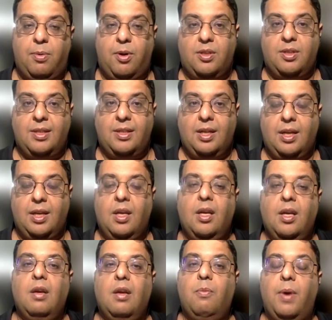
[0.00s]
processing,
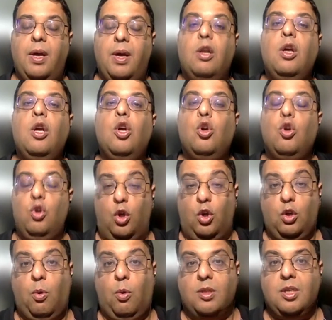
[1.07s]
where
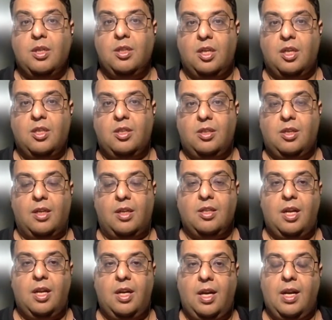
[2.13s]
it wasn't just
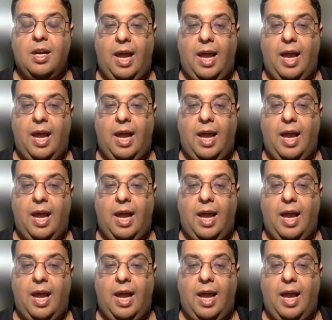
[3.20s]
translating